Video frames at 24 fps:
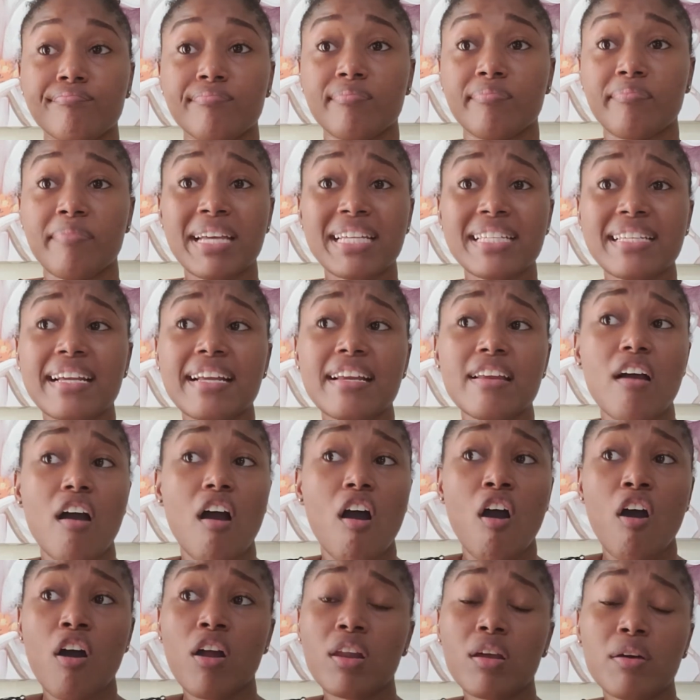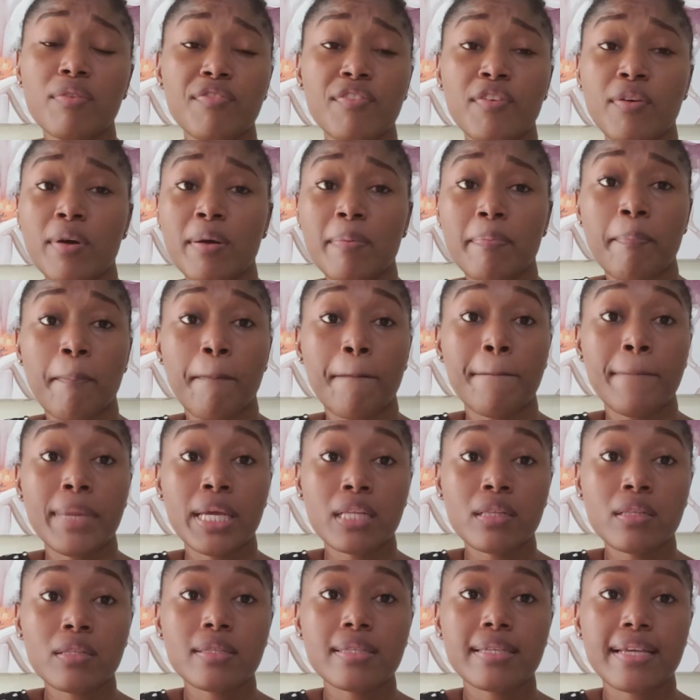basically all of our
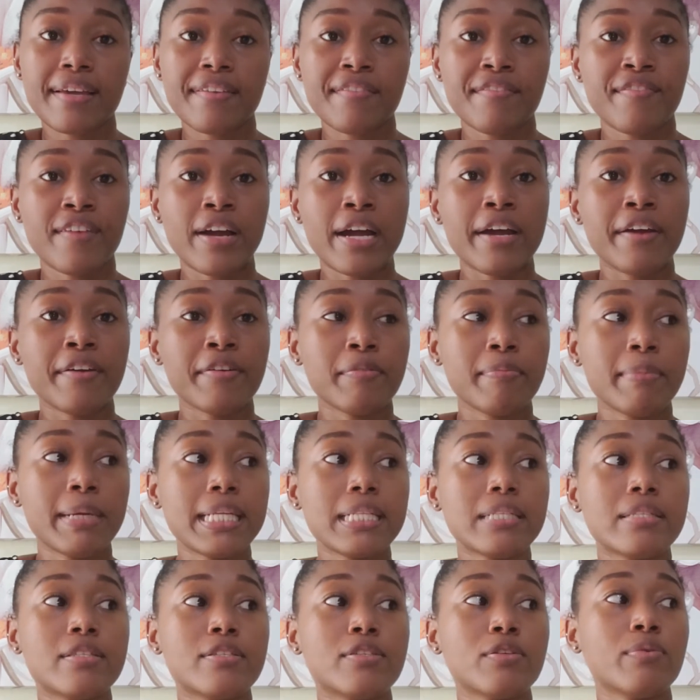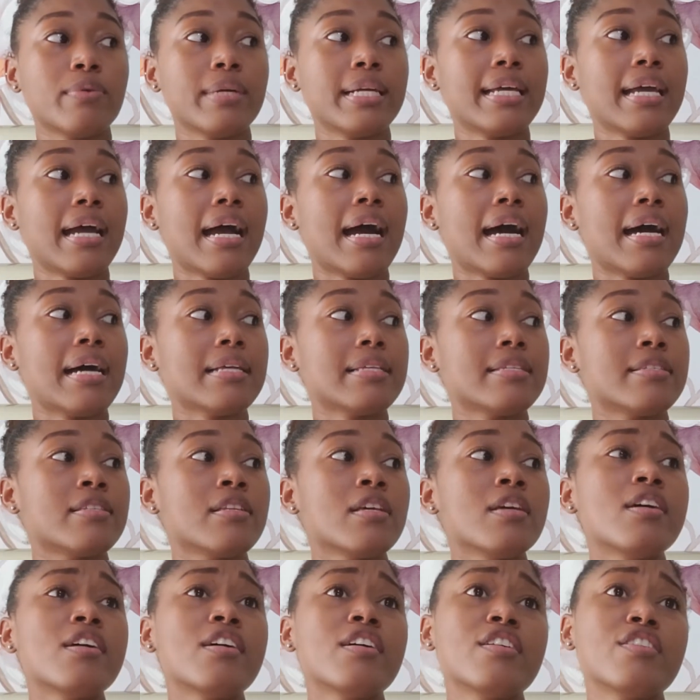built environment. So it has
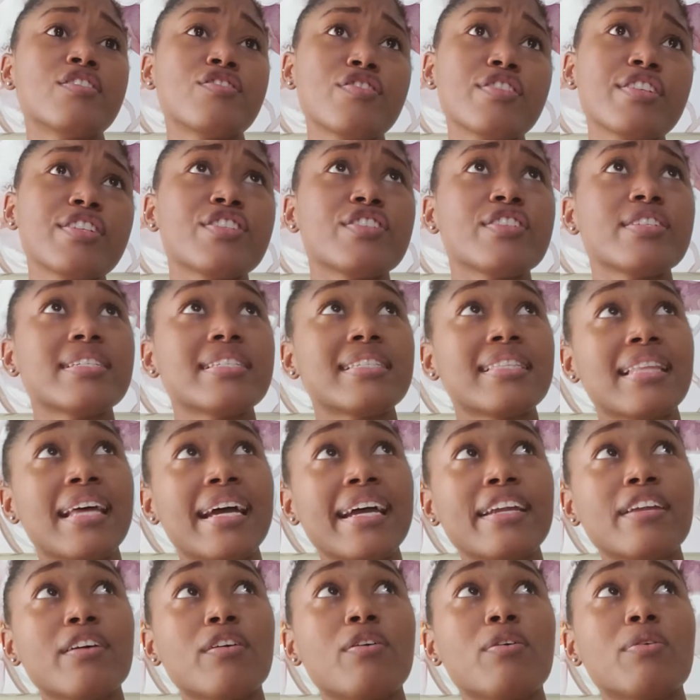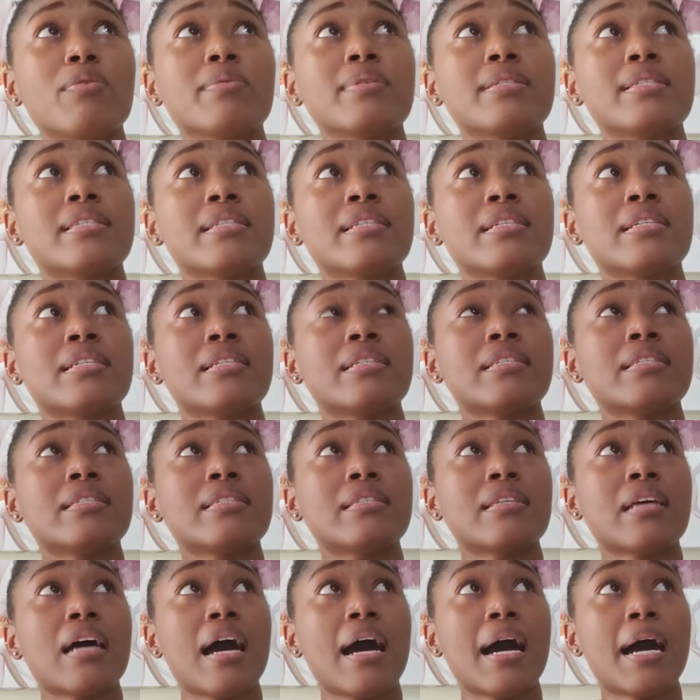churches,
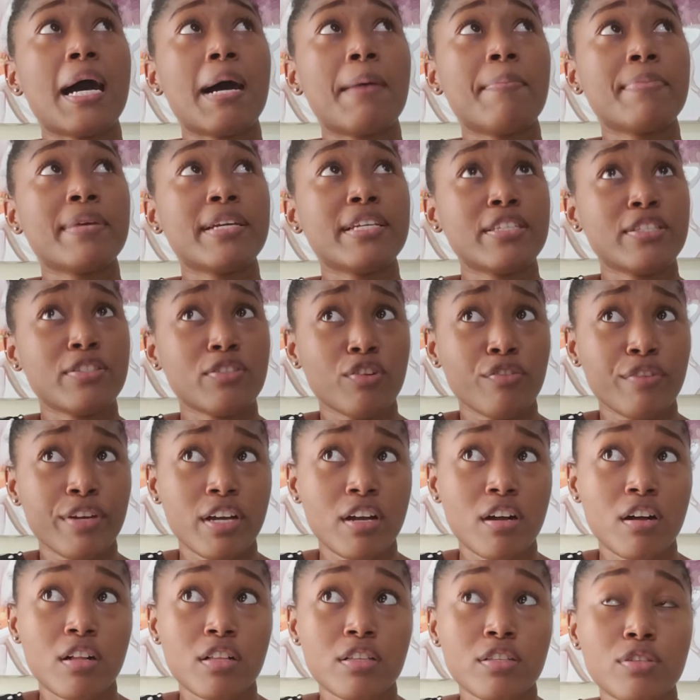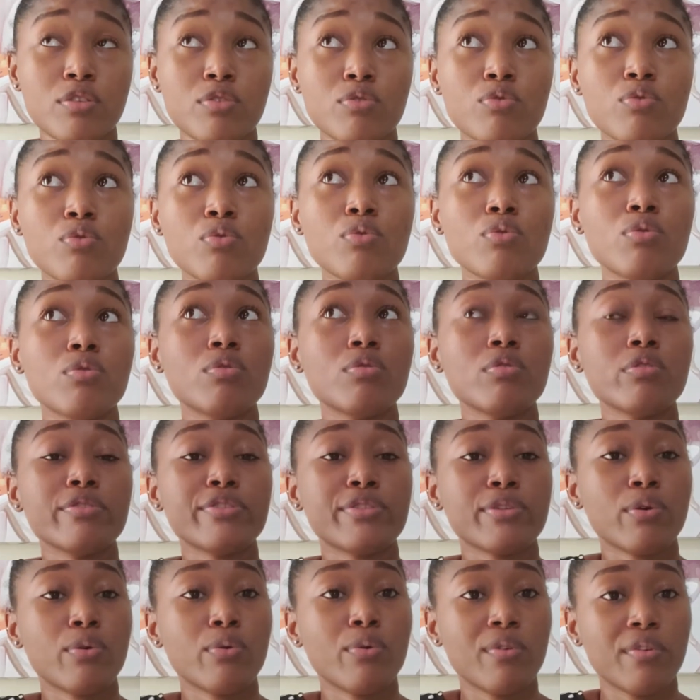lighthouses, historical schools,
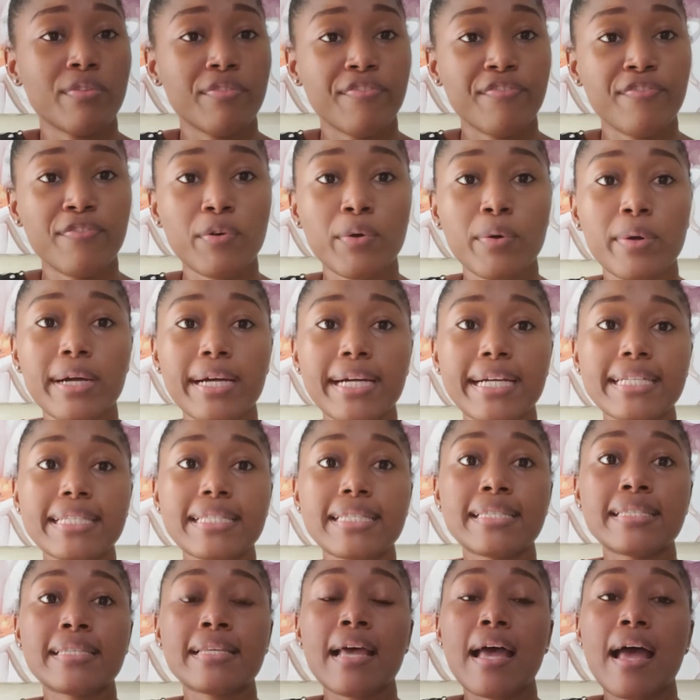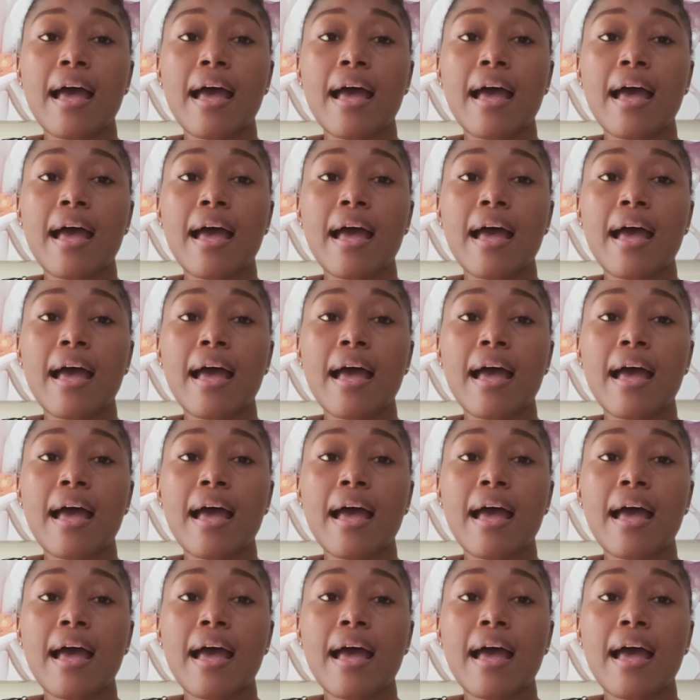old forts,